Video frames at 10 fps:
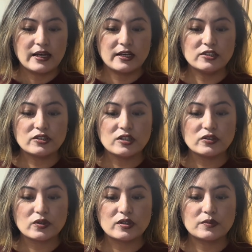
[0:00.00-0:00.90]
Install
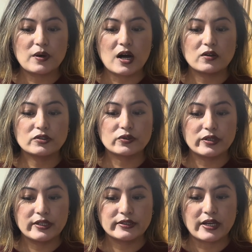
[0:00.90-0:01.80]
solar powered
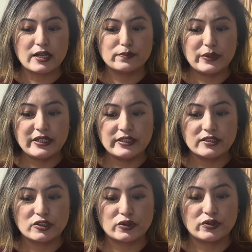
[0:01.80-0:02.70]
toilets and
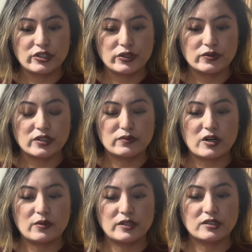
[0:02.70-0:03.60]
bins to reduce
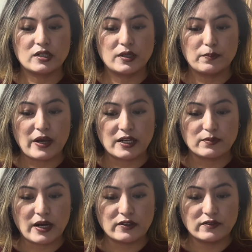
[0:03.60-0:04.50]
environmental impact
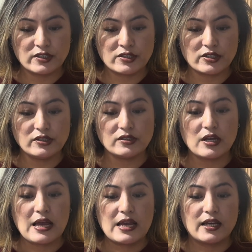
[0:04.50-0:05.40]
by visitors.
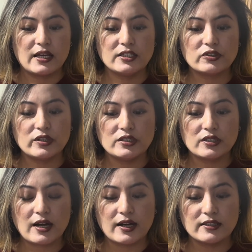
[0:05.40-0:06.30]
Increase
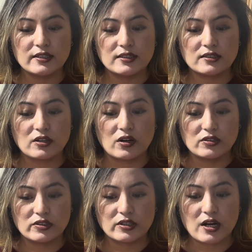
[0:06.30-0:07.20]
guided
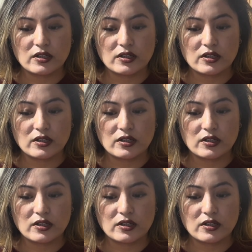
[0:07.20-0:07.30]
culture